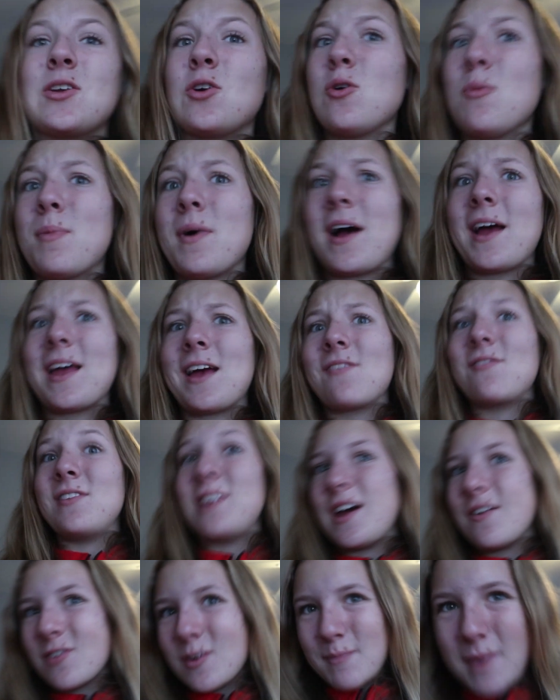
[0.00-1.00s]
Nope, I have
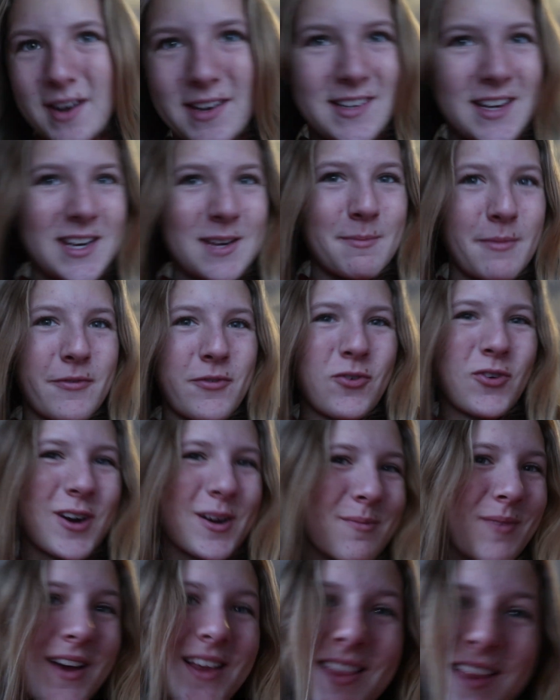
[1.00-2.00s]
never meditated before
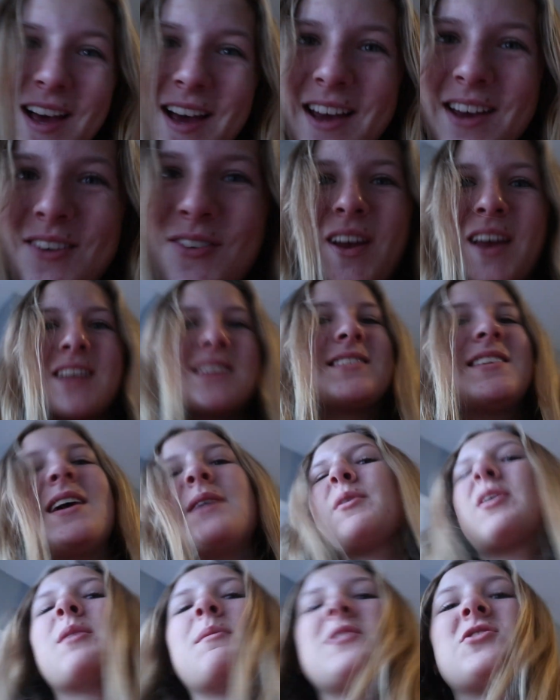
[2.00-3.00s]
in my life, and
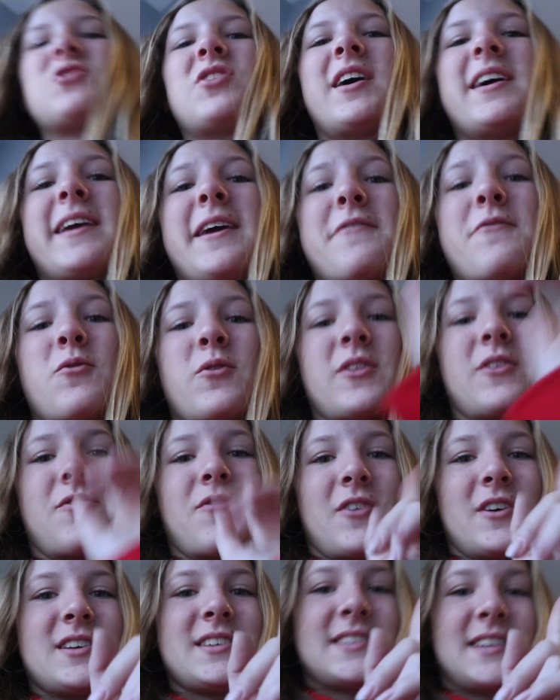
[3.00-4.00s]
today we're gonna be trying it for the
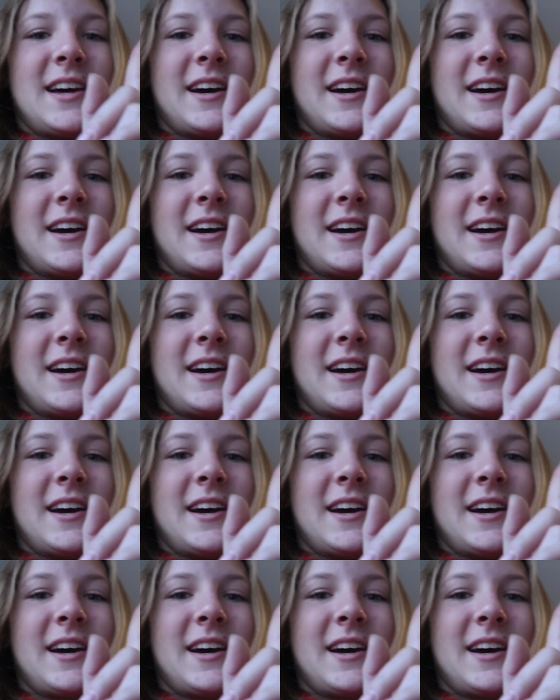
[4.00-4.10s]
first